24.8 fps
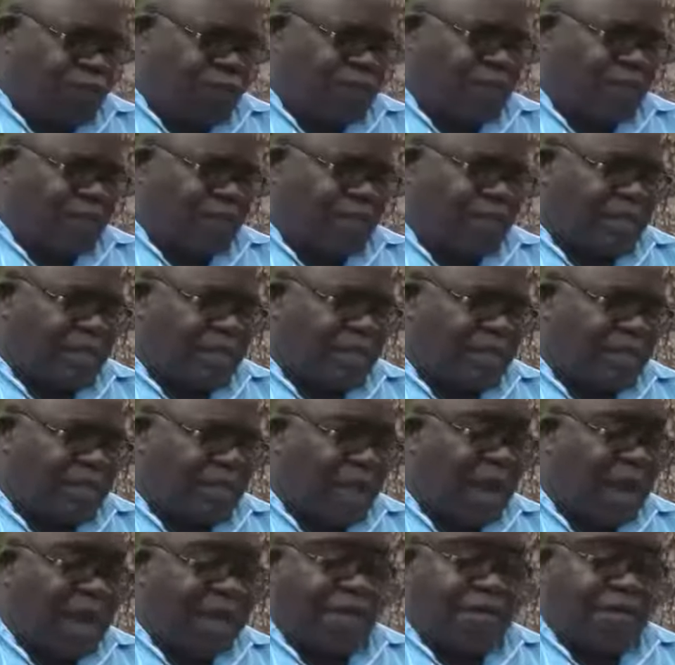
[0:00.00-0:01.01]
And
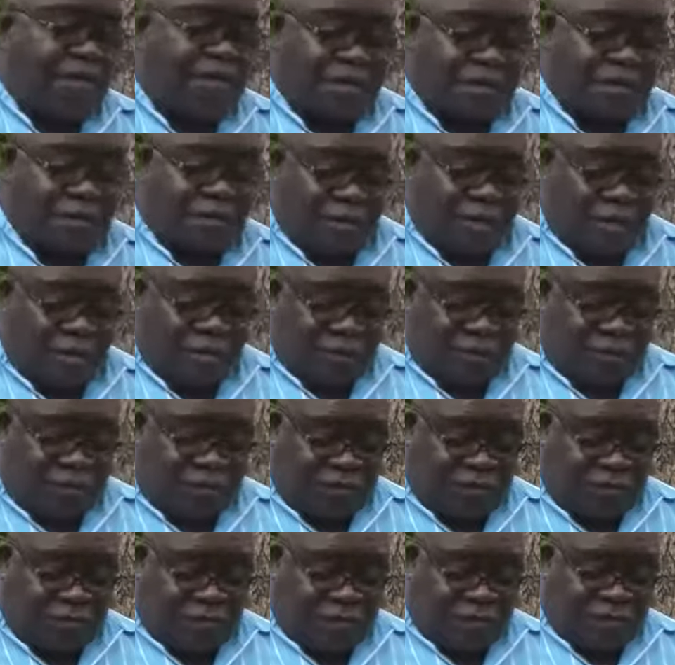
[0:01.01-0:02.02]
so she was
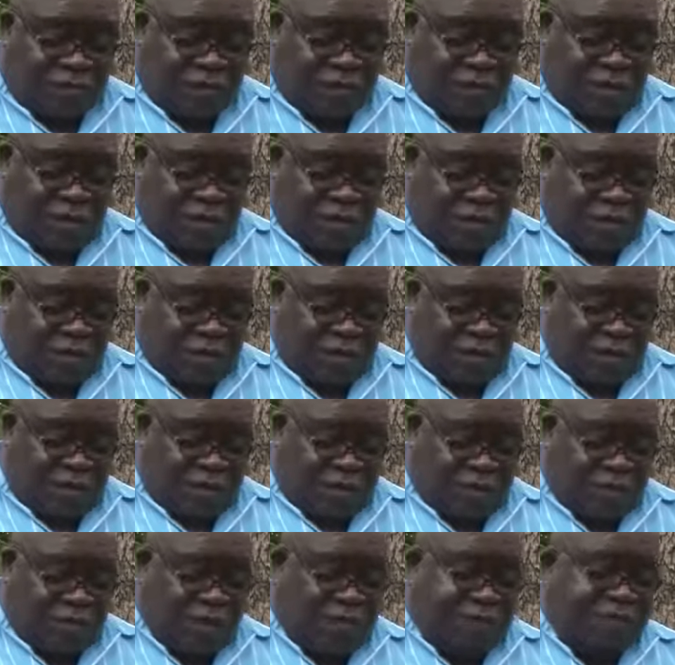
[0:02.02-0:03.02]

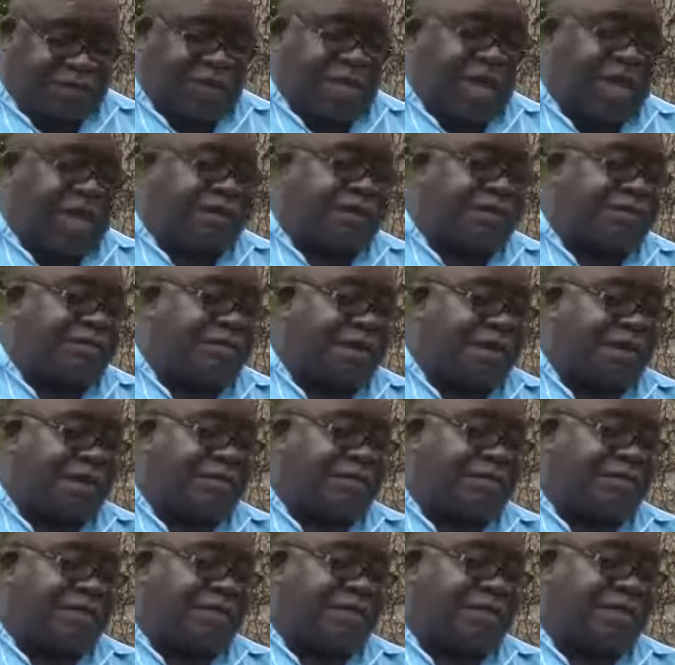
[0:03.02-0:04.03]
asked by the
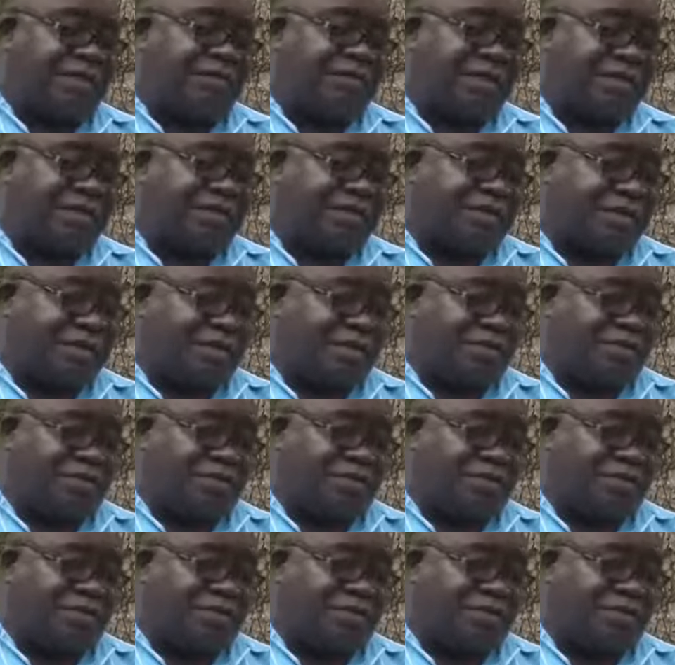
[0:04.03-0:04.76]
president to say